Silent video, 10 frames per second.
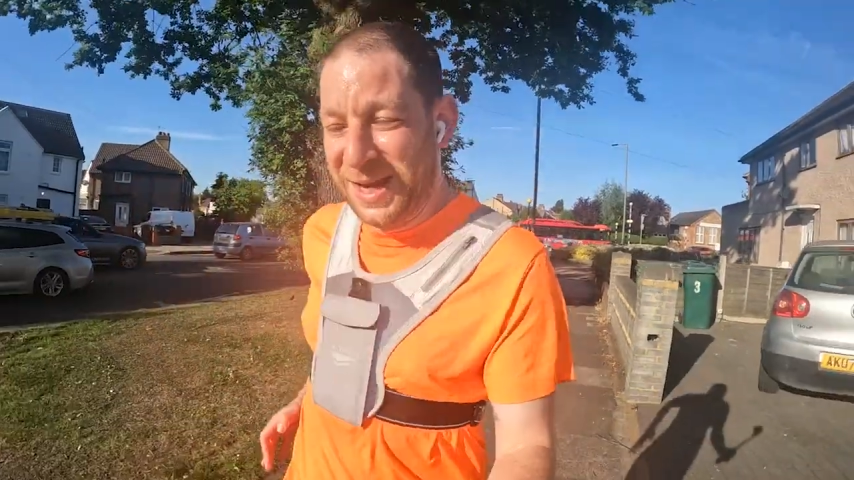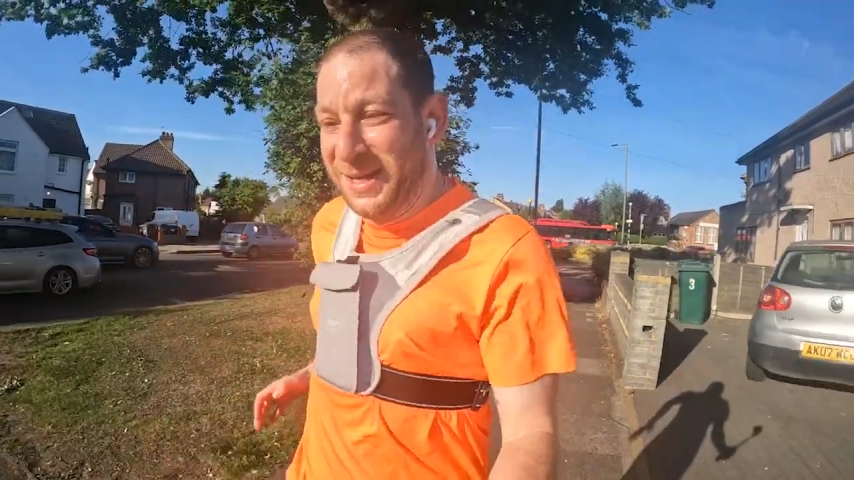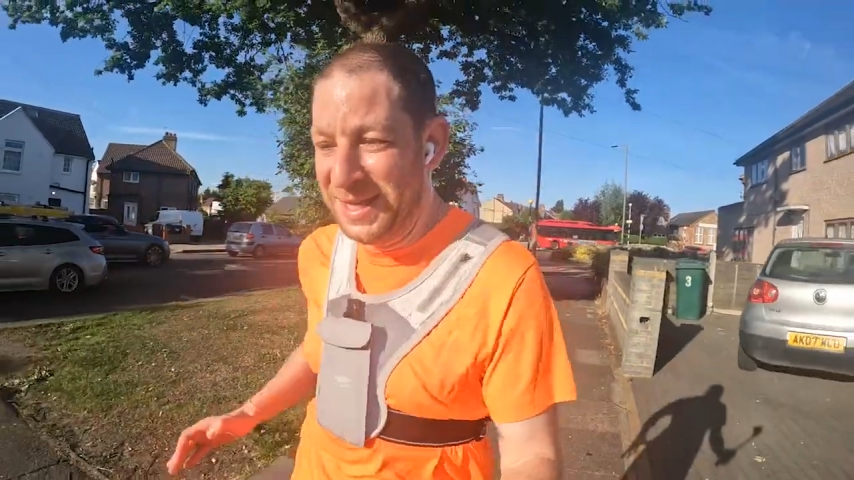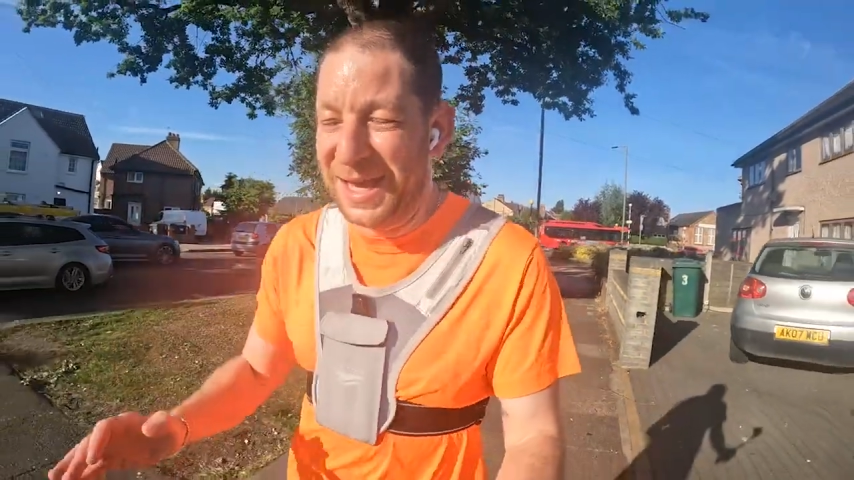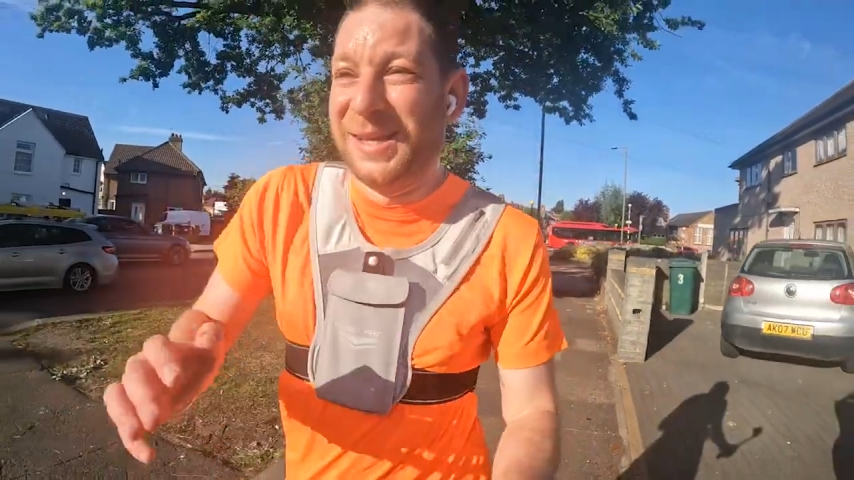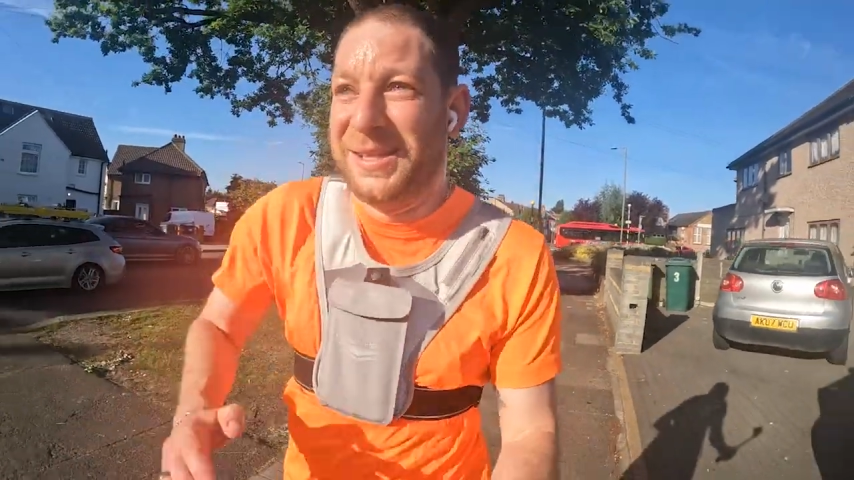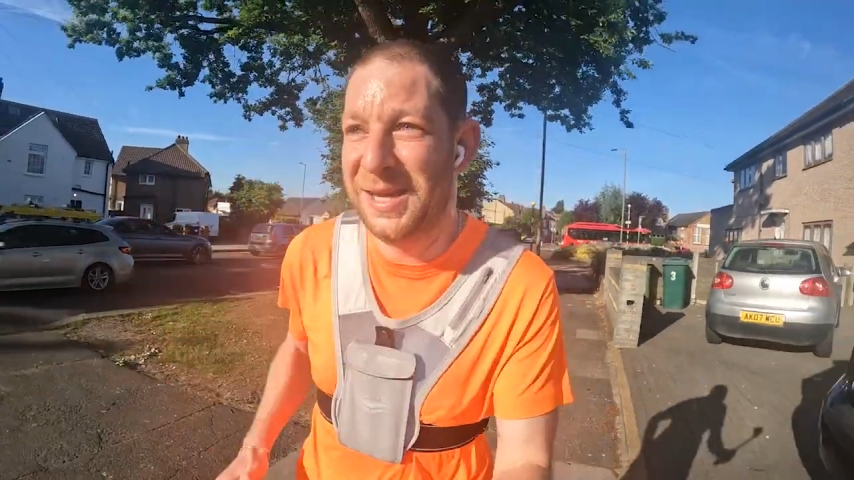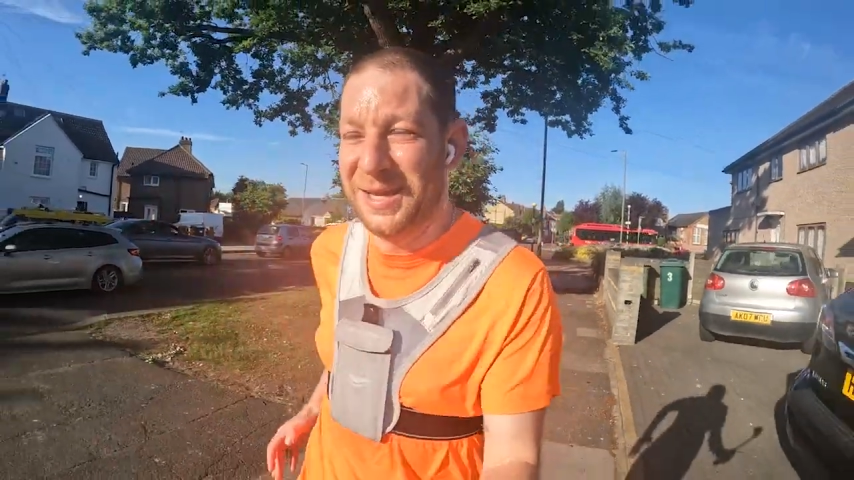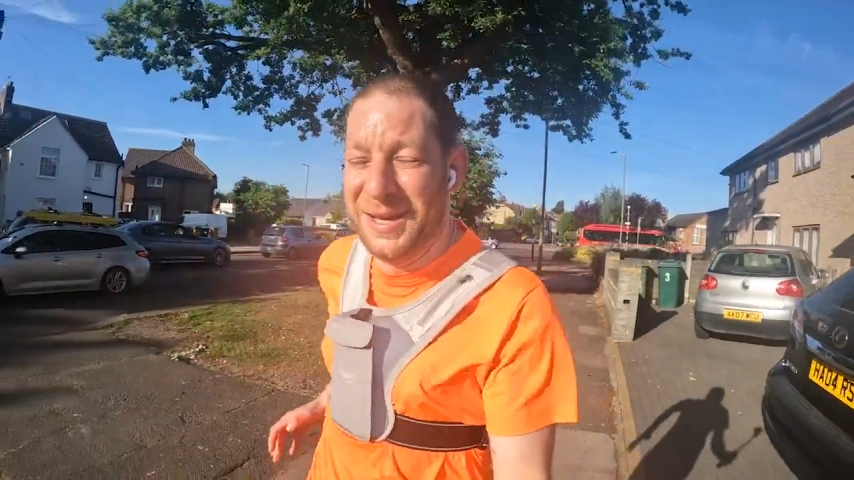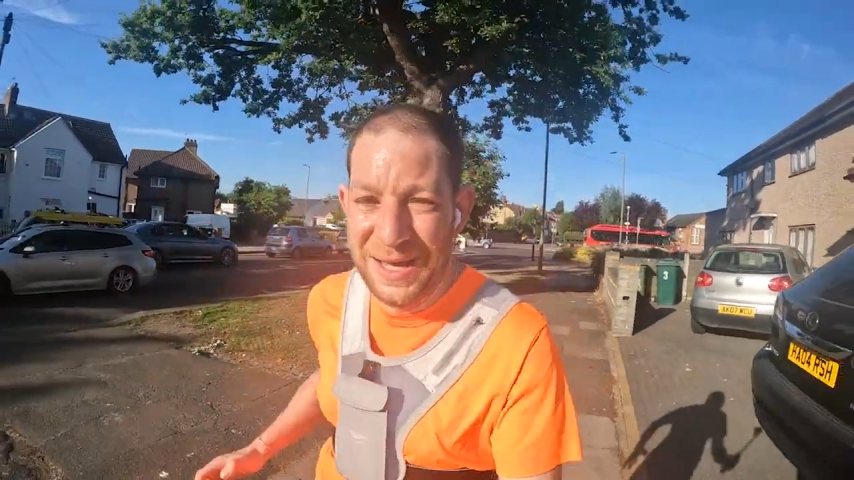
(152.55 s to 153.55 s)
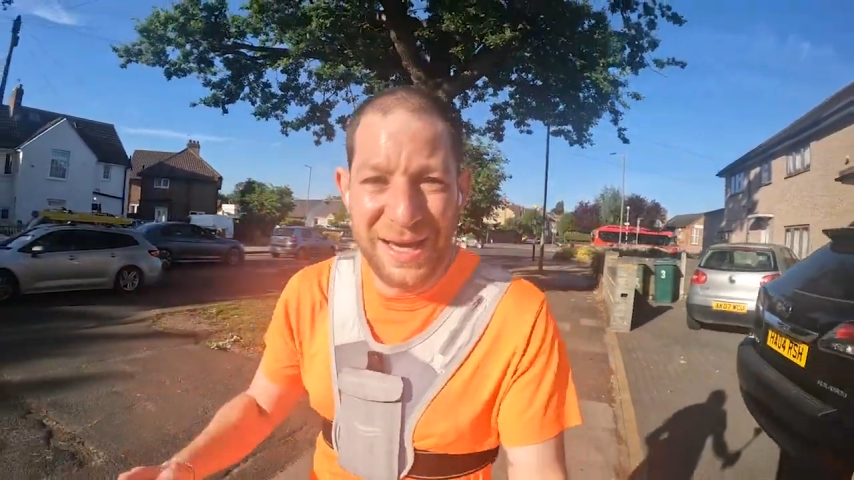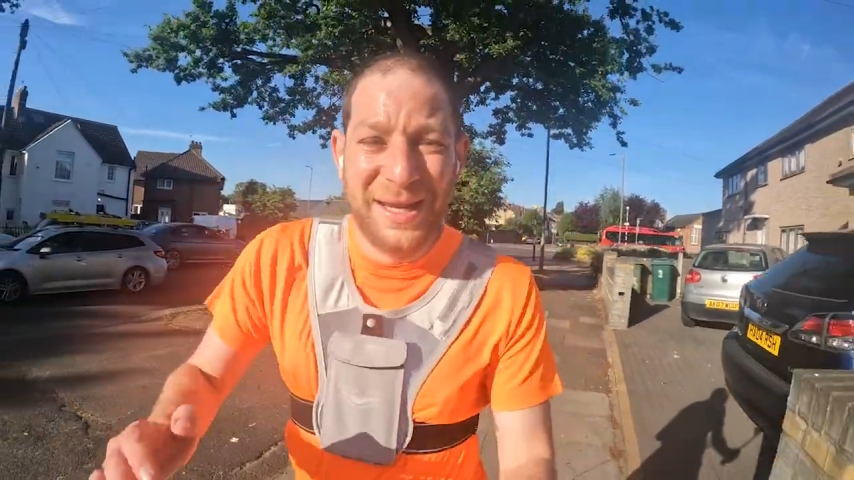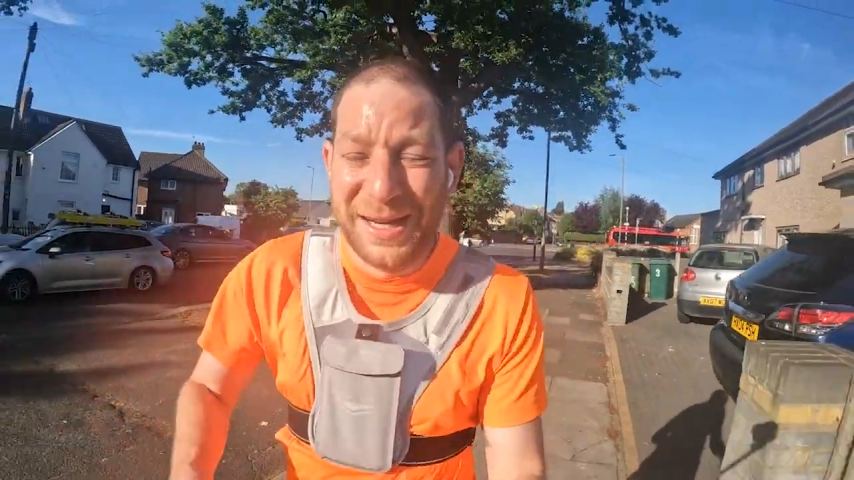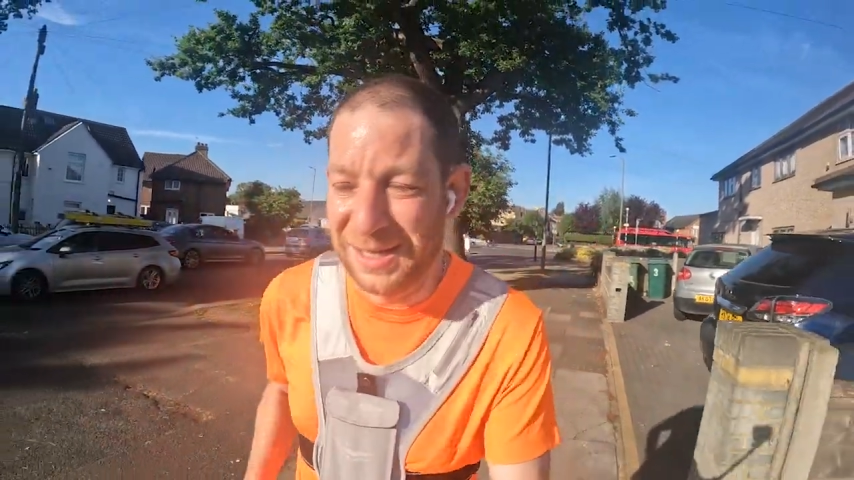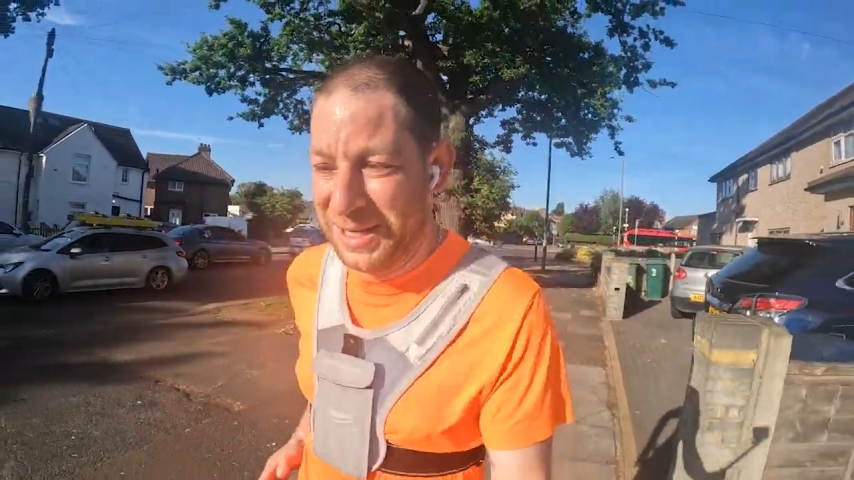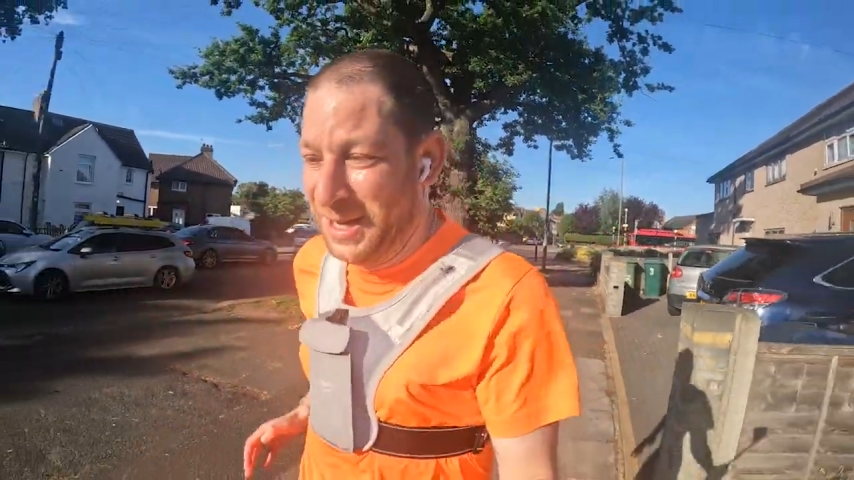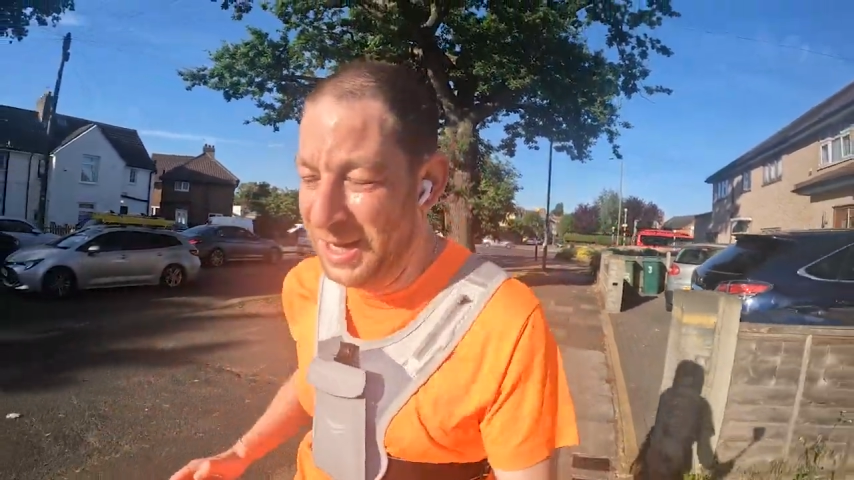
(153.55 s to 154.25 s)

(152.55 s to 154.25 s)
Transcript: And in the end, he didn't.